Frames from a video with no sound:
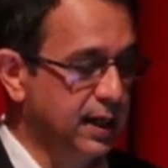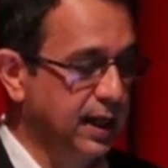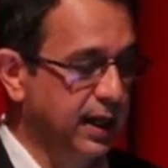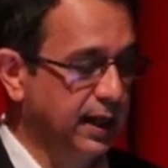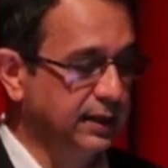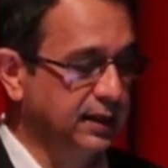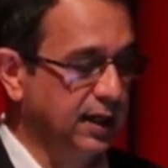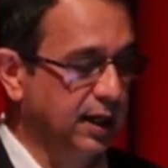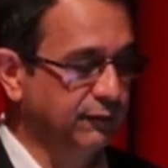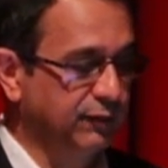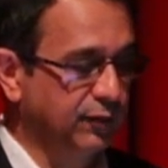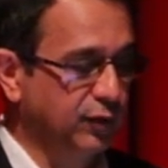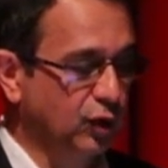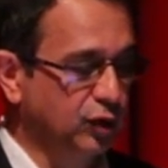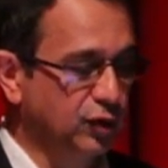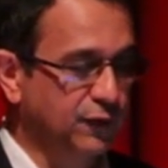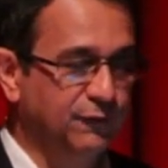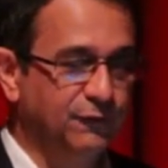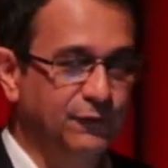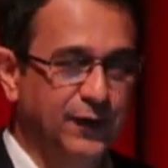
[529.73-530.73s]
And then we've
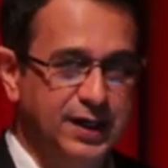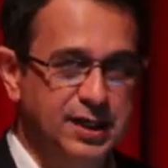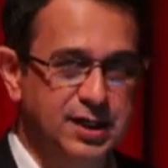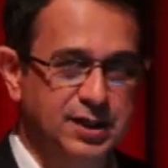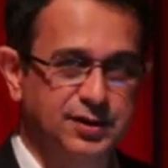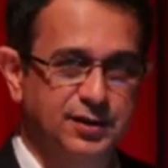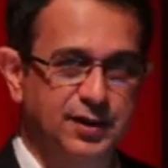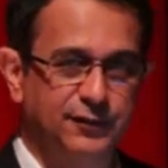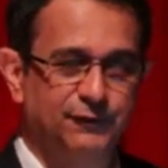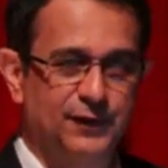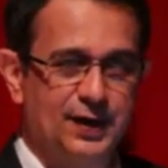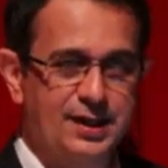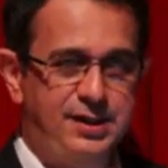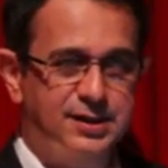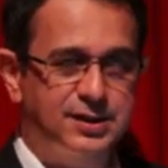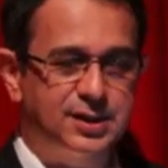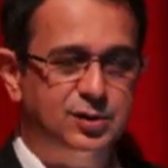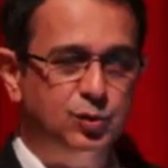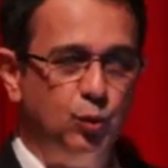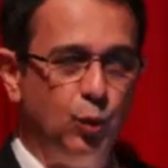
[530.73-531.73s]
got the fundus. The
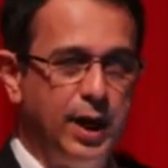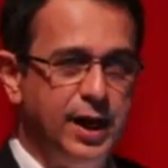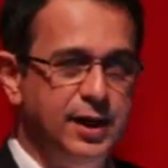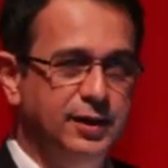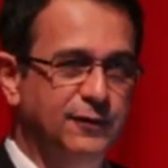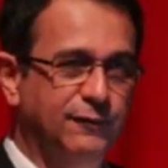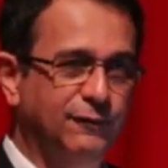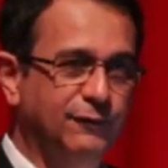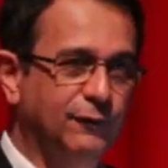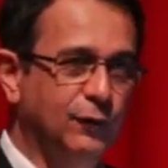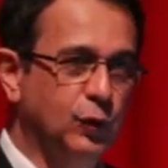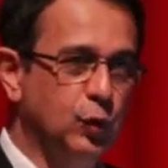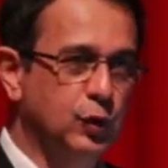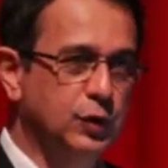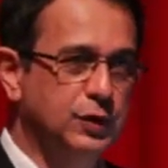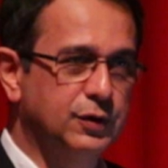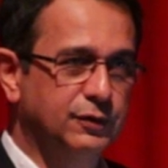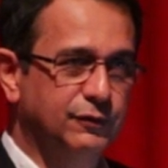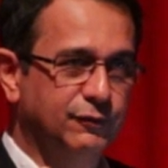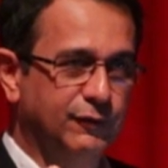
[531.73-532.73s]
fundus is where the
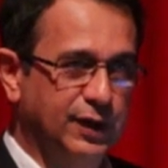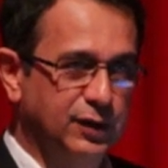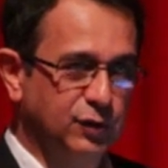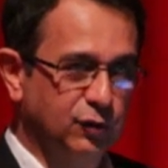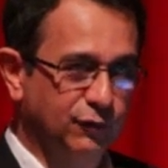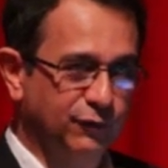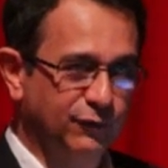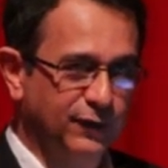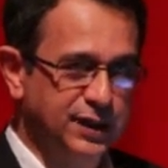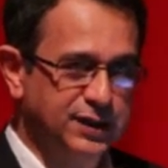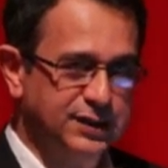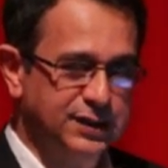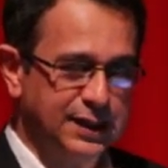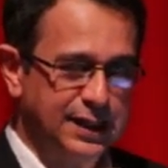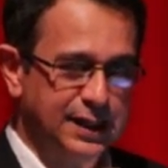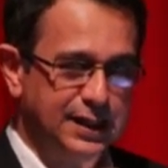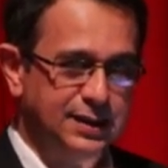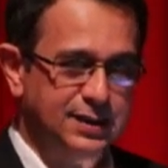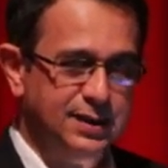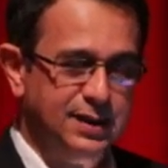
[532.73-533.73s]
food, when you first
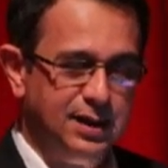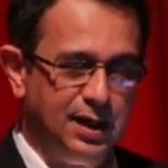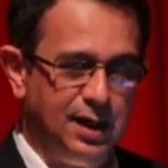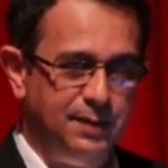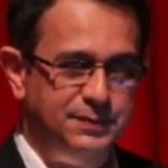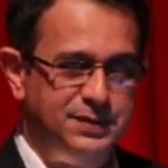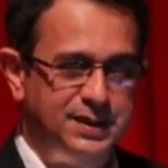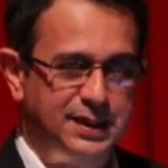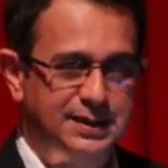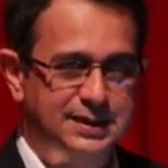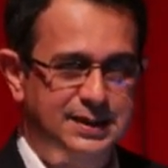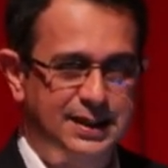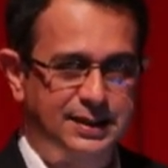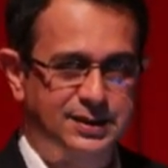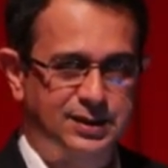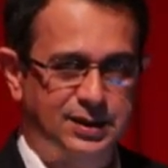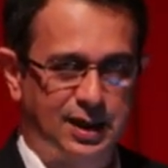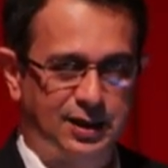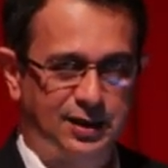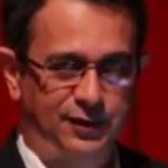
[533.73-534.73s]
eat, comes and sits there.